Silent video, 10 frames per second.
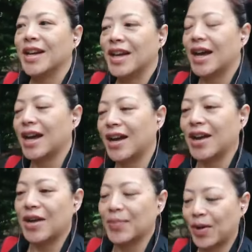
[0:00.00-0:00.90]

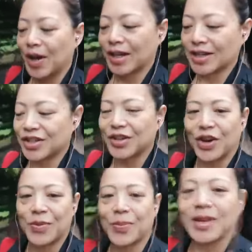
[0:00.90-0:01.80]
and buying into your
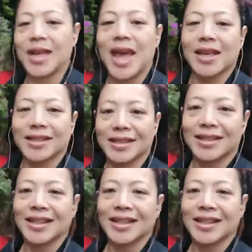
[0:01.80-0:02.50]
own BS,